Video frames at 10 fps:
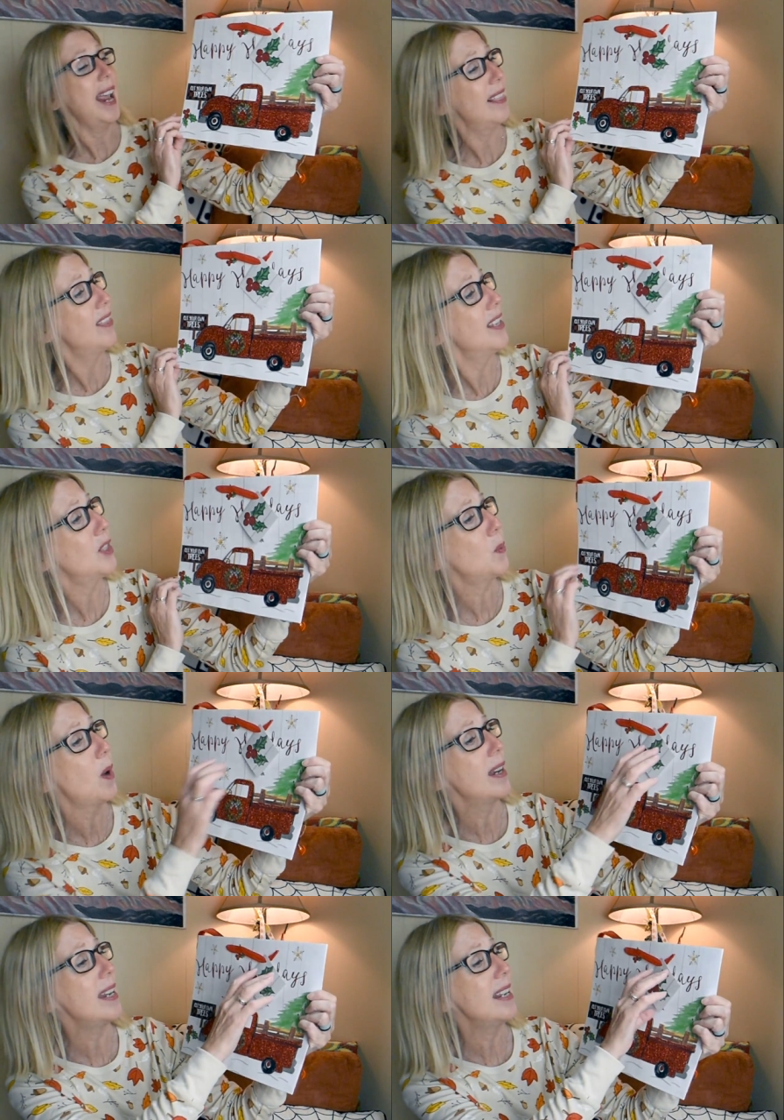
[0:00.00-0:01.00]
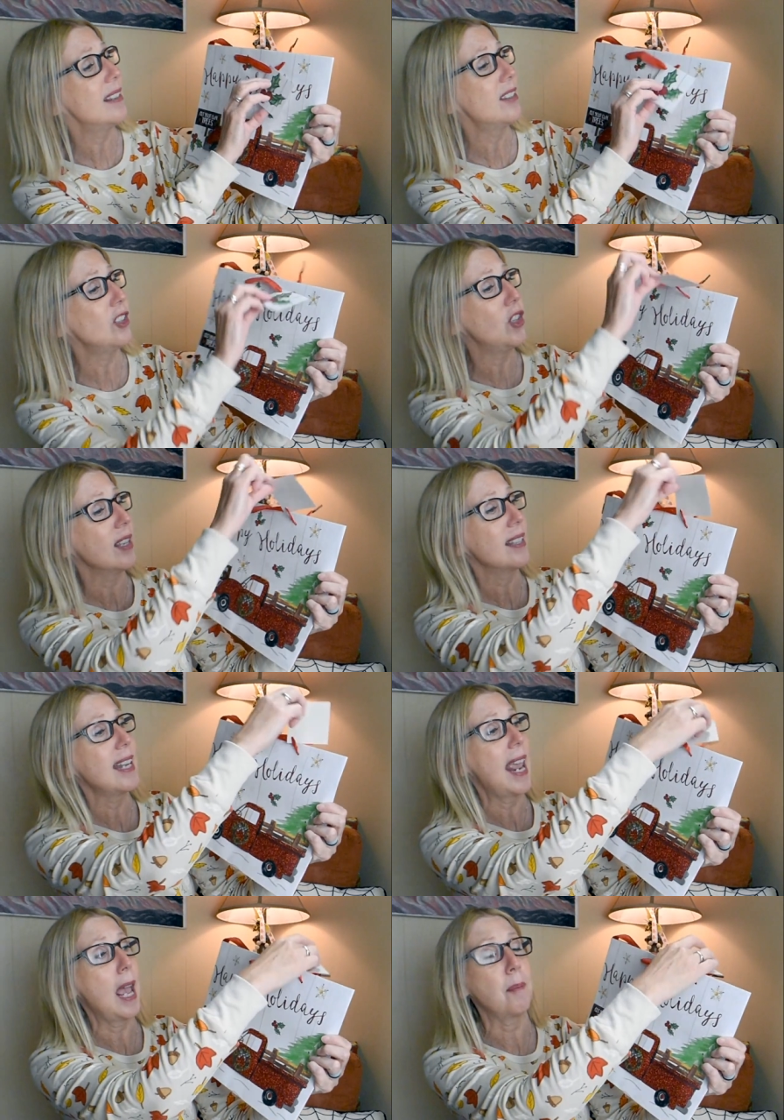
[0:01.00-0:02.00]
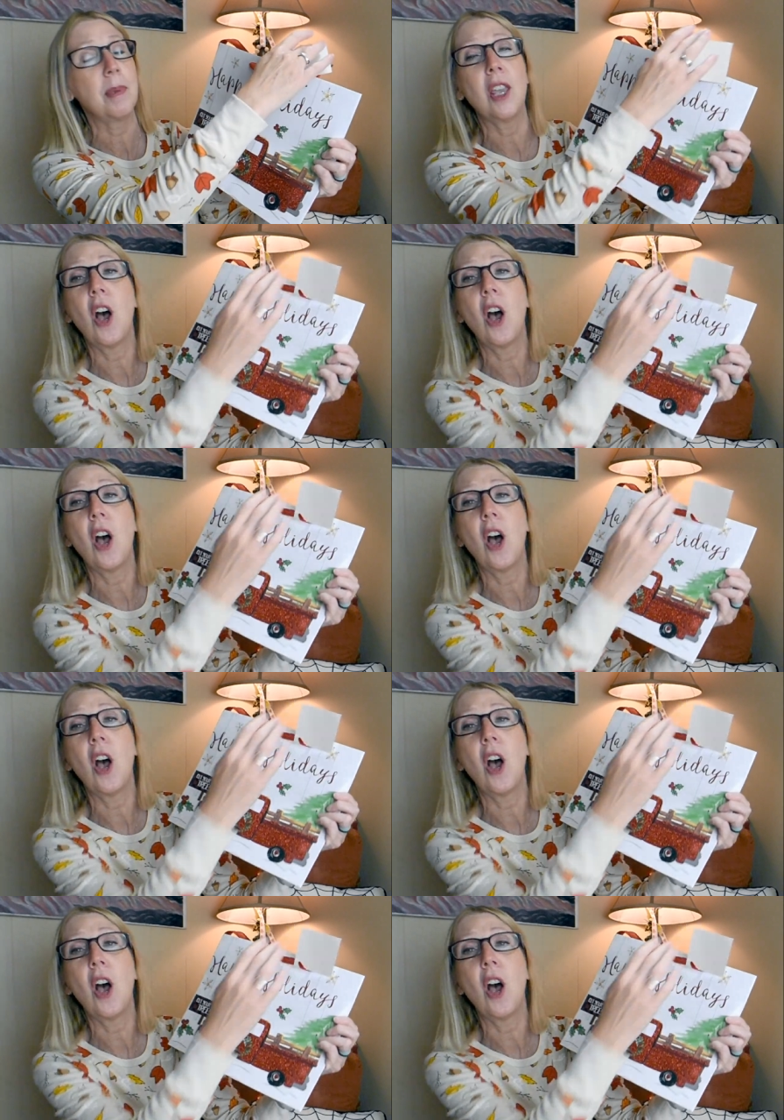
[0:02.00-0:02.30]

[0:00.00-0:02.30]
and this one is just happy